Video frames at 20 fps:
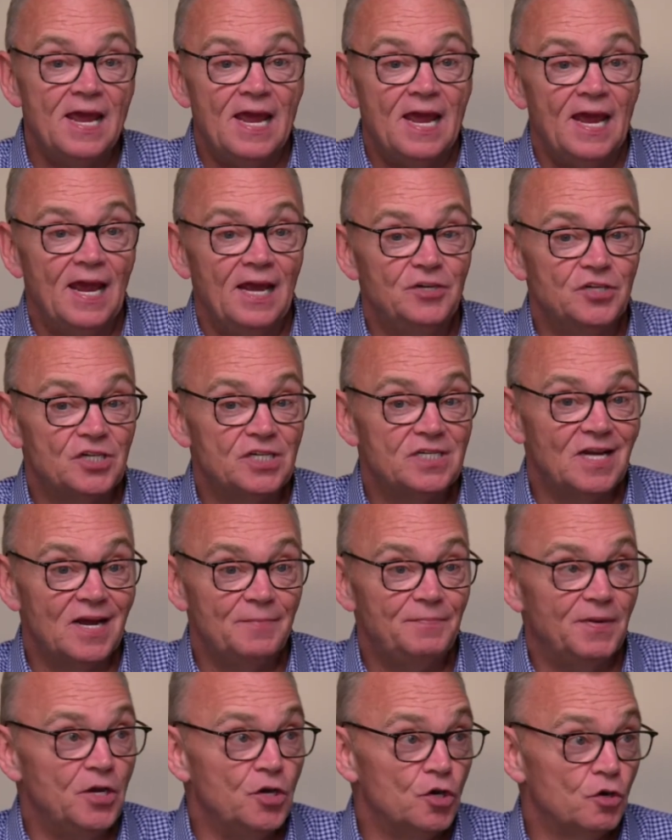and just
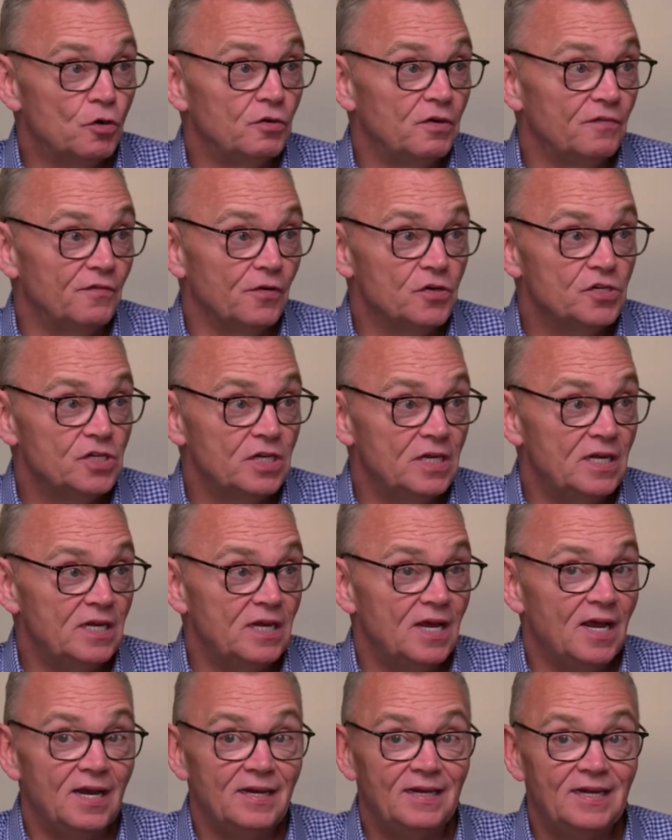type in neurodiversity,
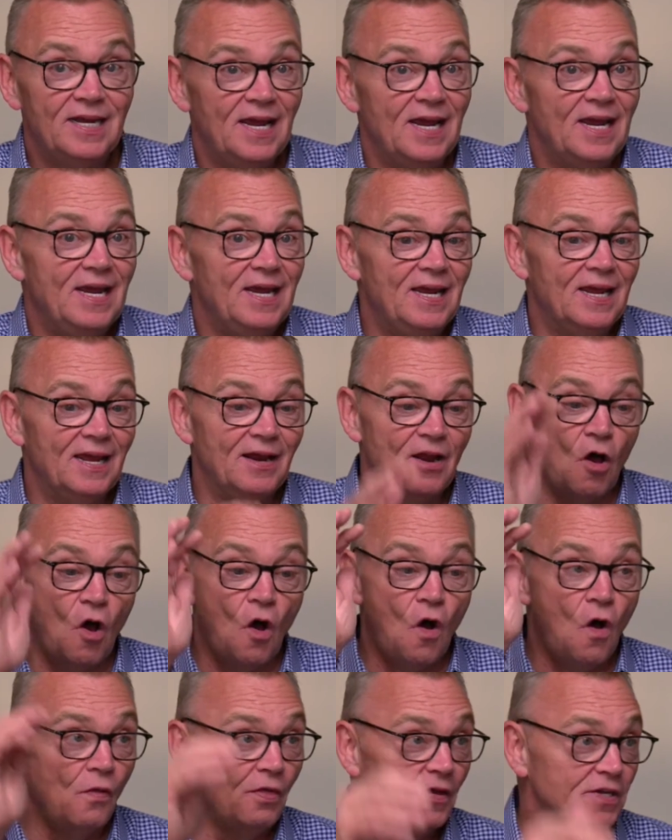and Kay and
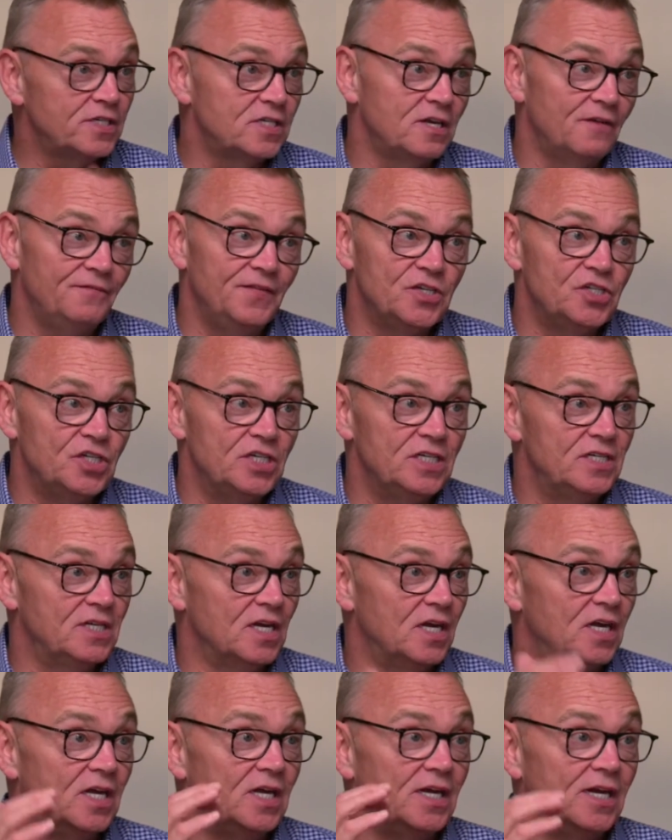all the stuff that she's
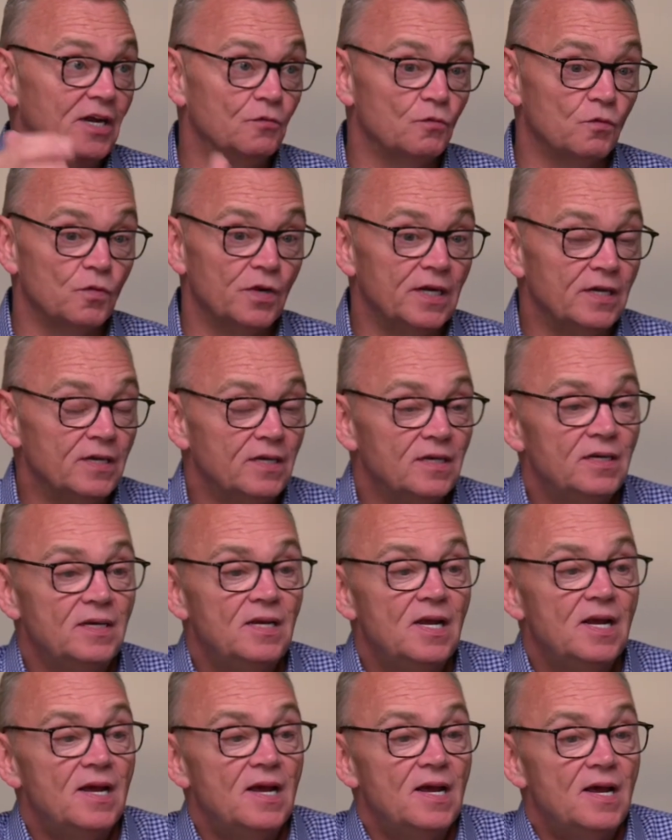done and written,
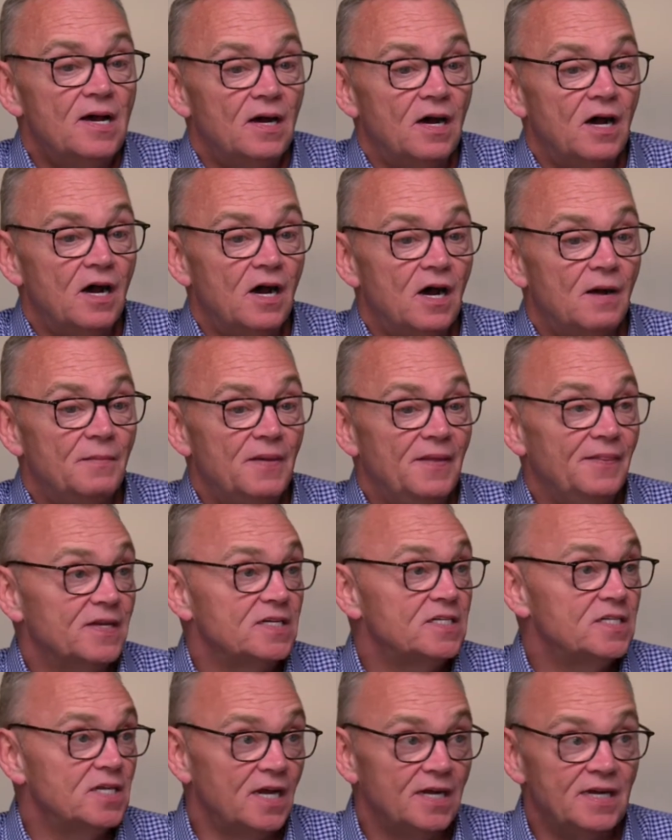and the
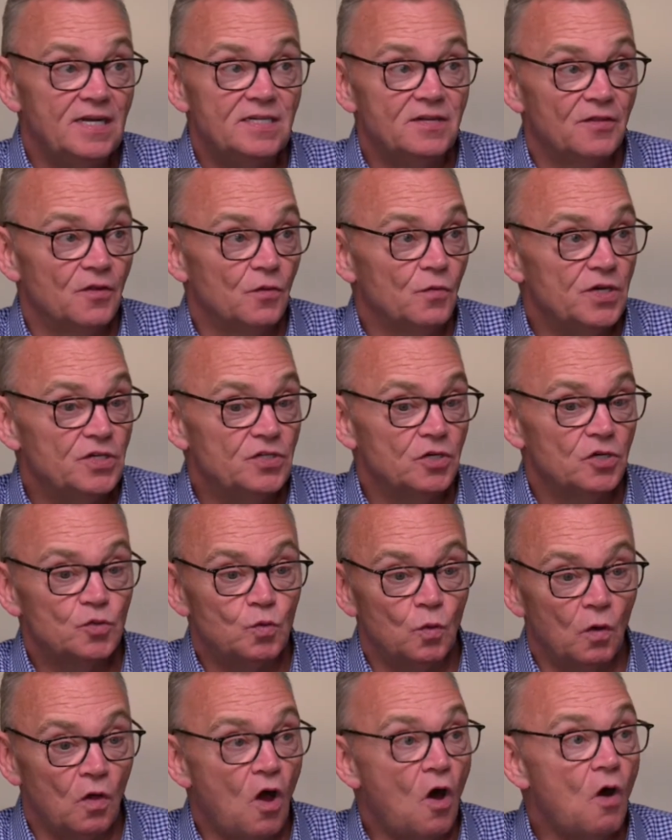studies and the research
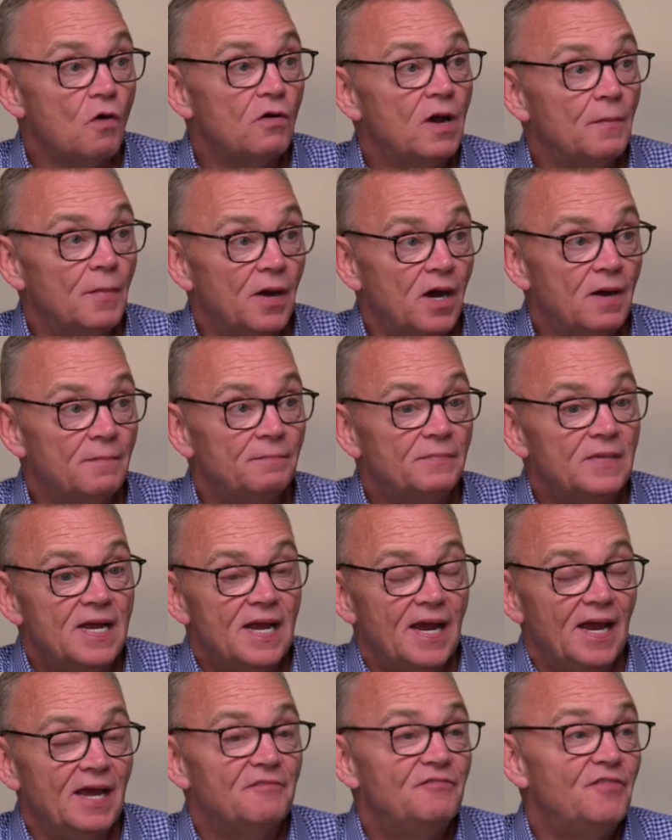will all come up,
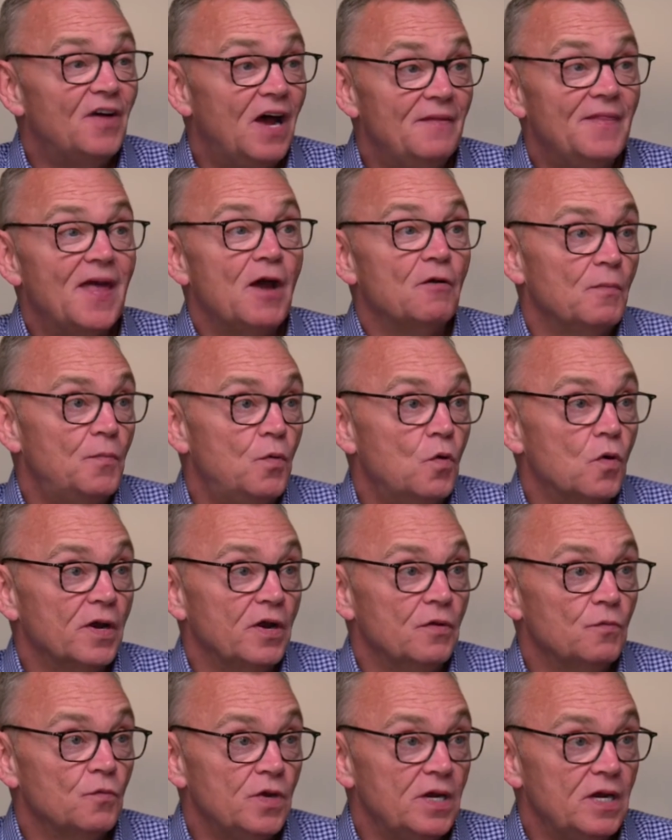and find that report
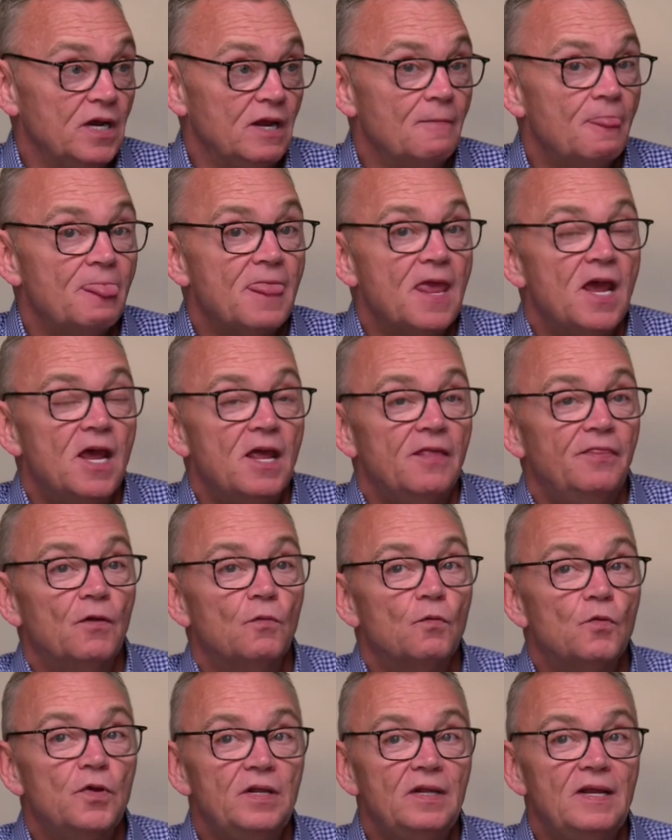and read it. The
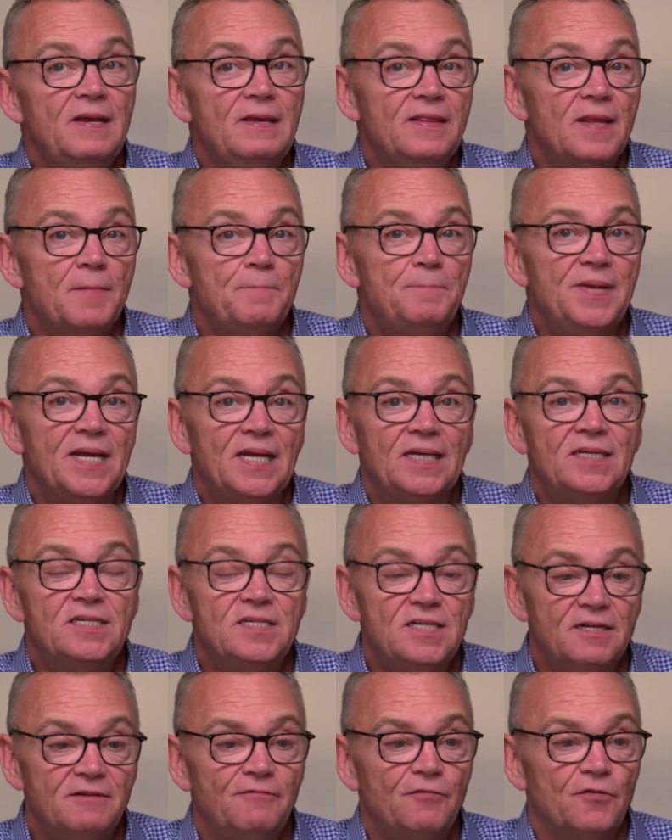big
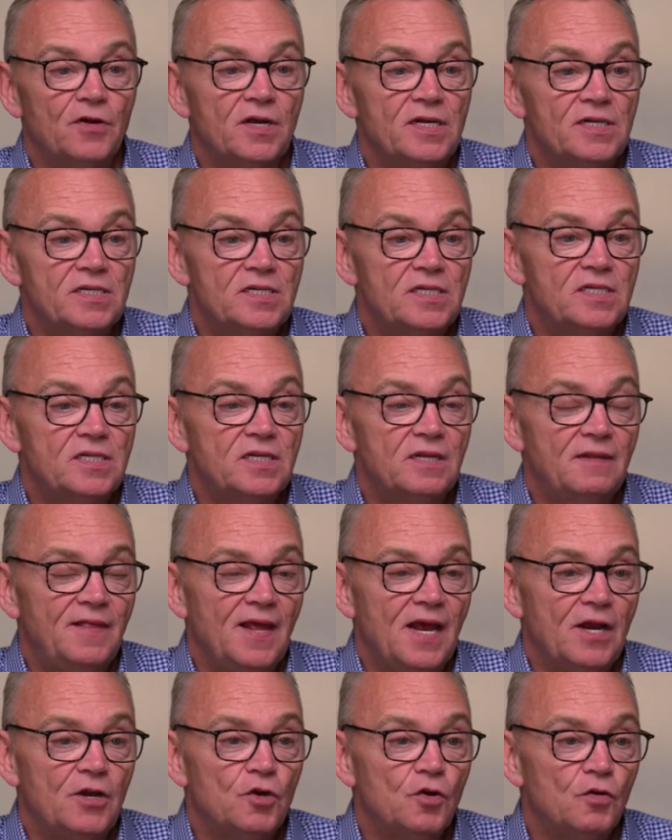difference
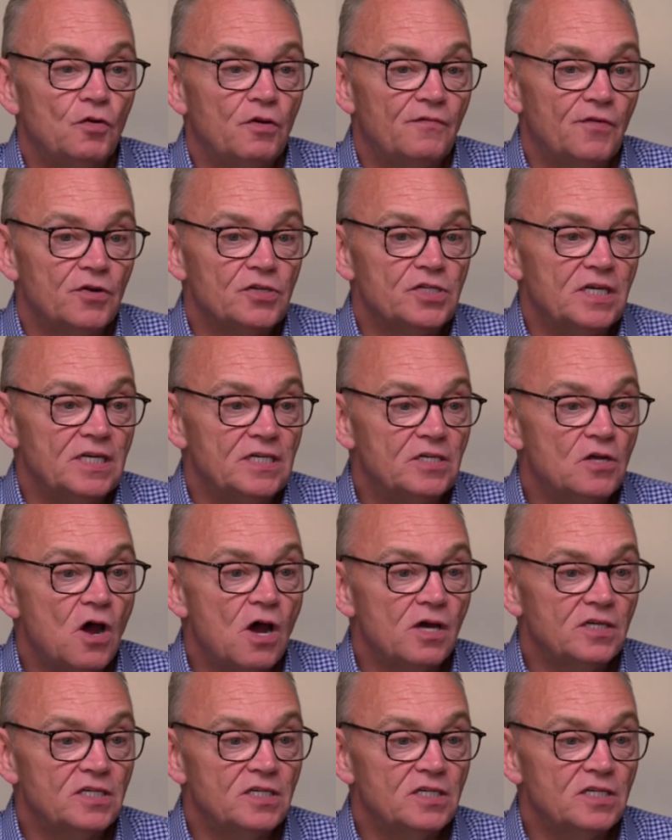that neurodiversity talks